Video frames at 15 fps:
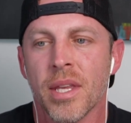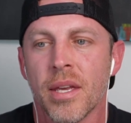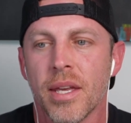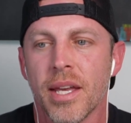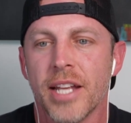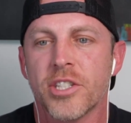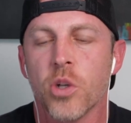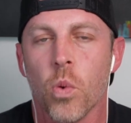
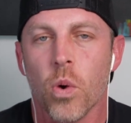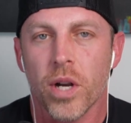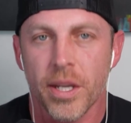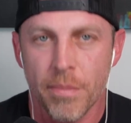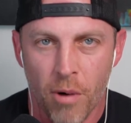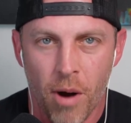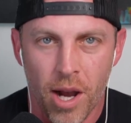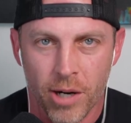It's a work
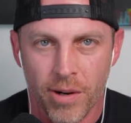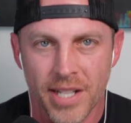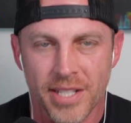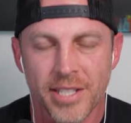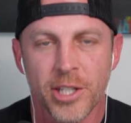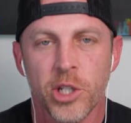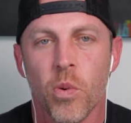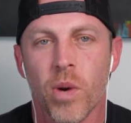in
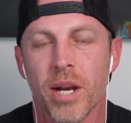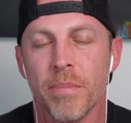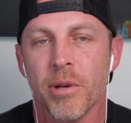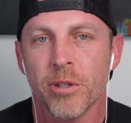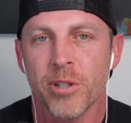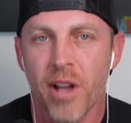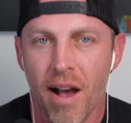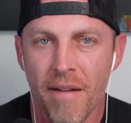progress. You want to
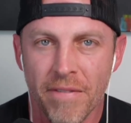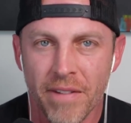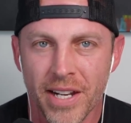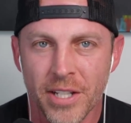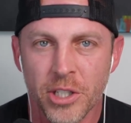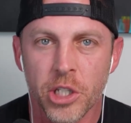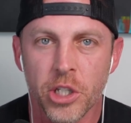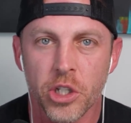build
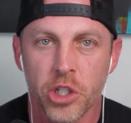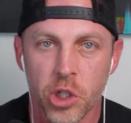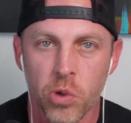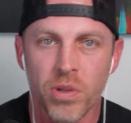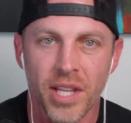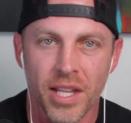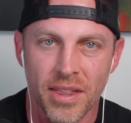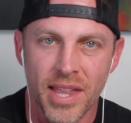confidence, do
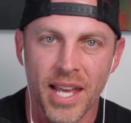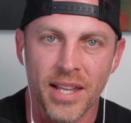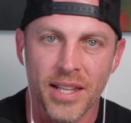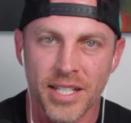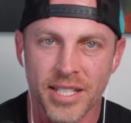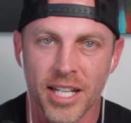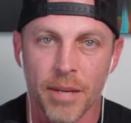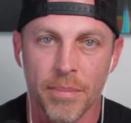the thing
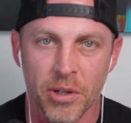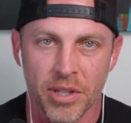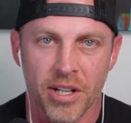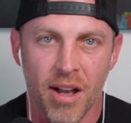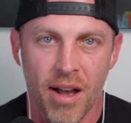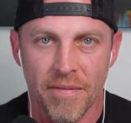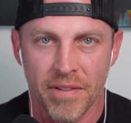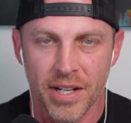that's going to build the
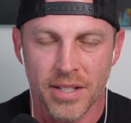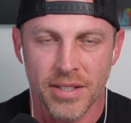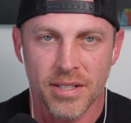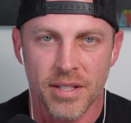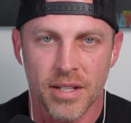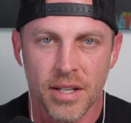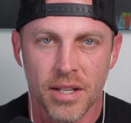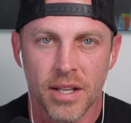confidence.
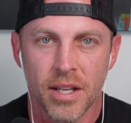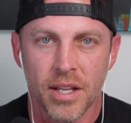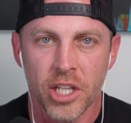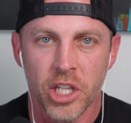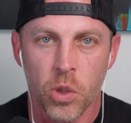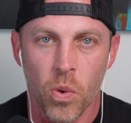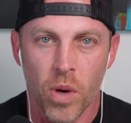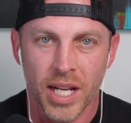
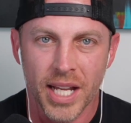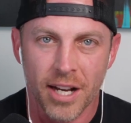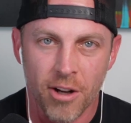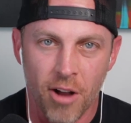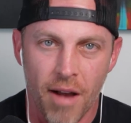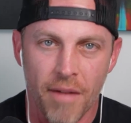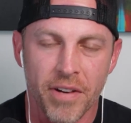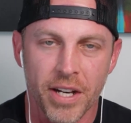You want to get
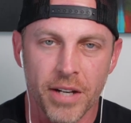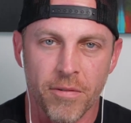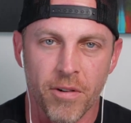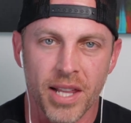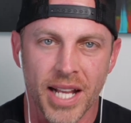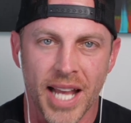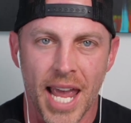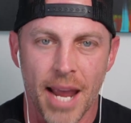confident in front of
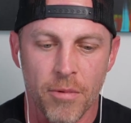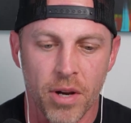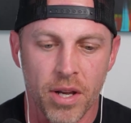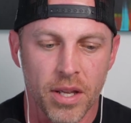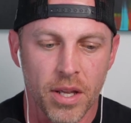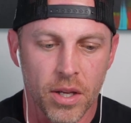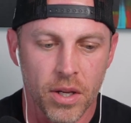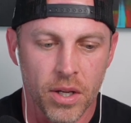the camera,
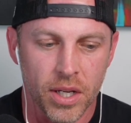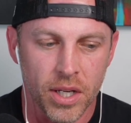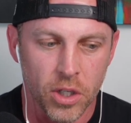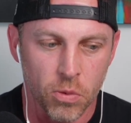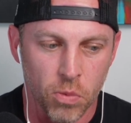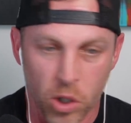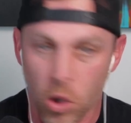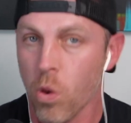
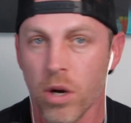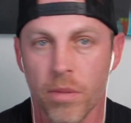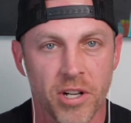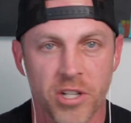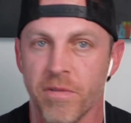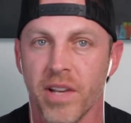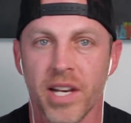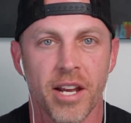record a
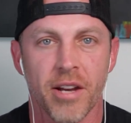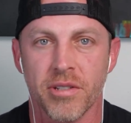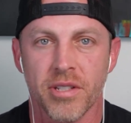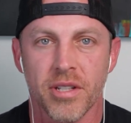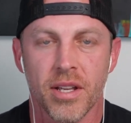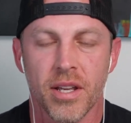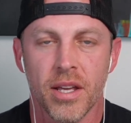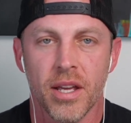bunch of videos.
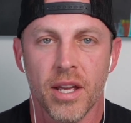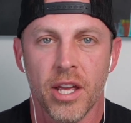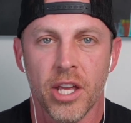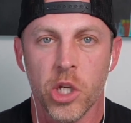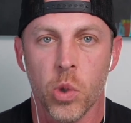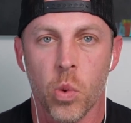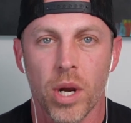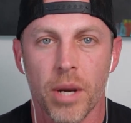
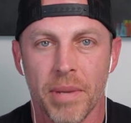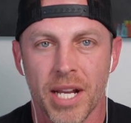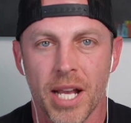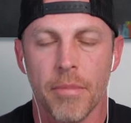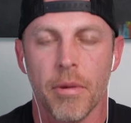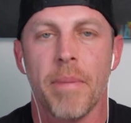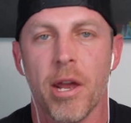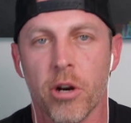You want to
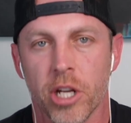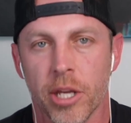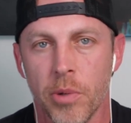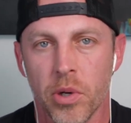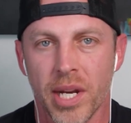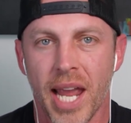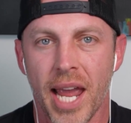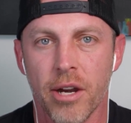become a better
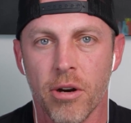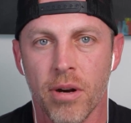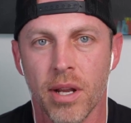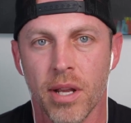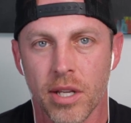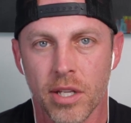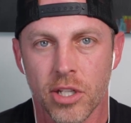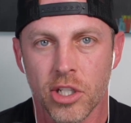communicator,
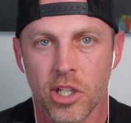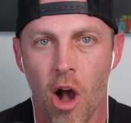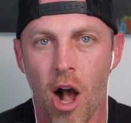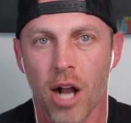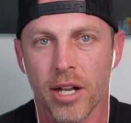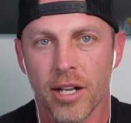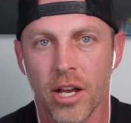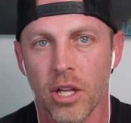
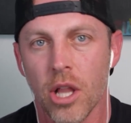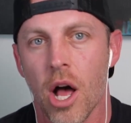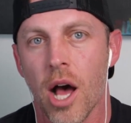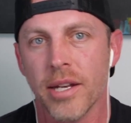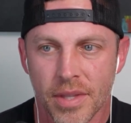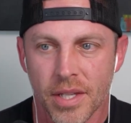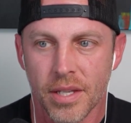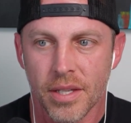talk a
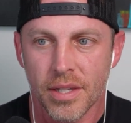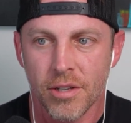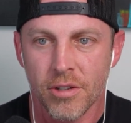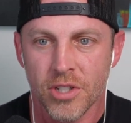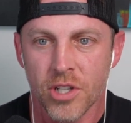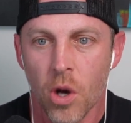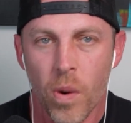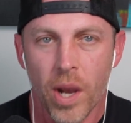lot.
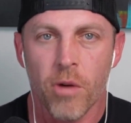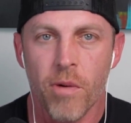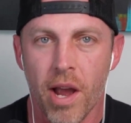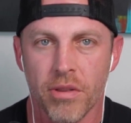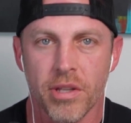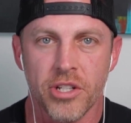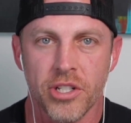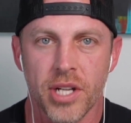There's no way
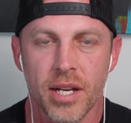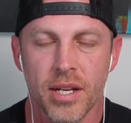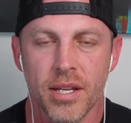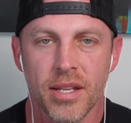around this shit.